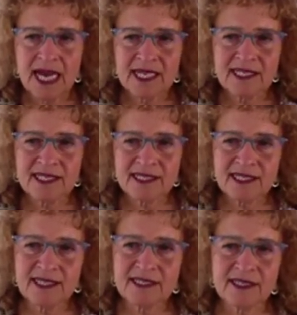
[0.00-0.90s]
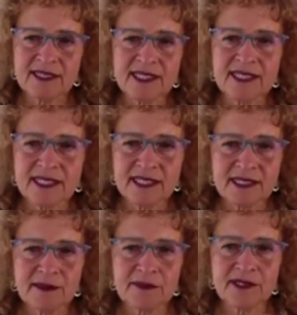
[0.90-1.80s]
And these kids are
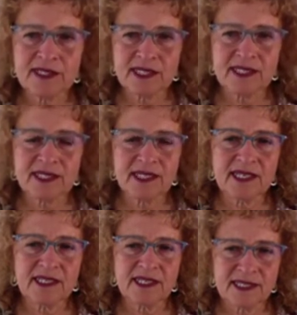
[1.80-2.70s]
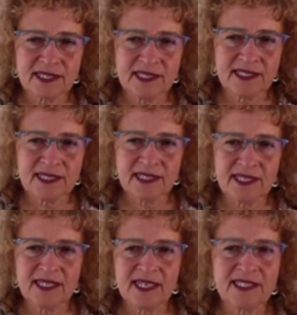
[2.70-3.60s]
insistent, persistent, and
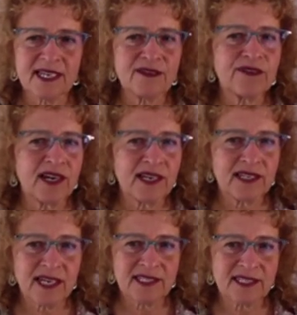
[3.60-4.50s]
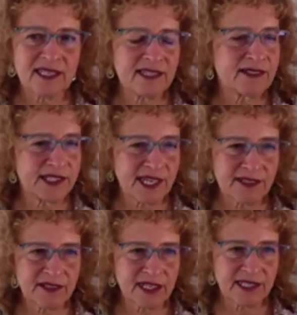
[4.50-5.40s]
consistent in identifying as the other
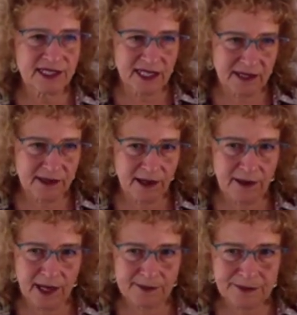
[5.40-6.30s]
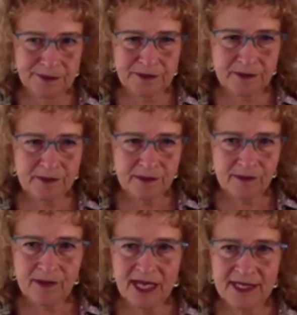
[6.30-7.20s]
gender as they grow up.
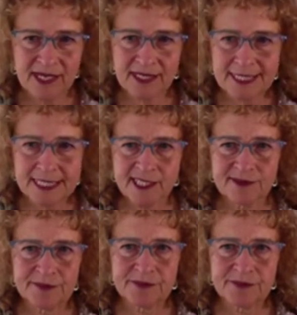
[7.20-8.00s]
Next.